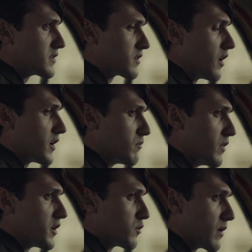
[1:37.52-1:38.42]
going to be a
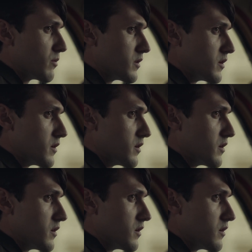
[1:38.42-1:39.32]
mentor to this person,
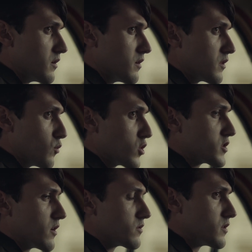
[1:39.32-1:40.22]
then I'm going to make sure
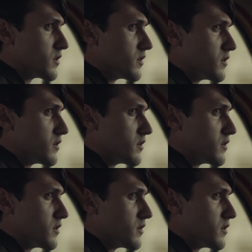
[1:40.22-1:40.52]
that I've given you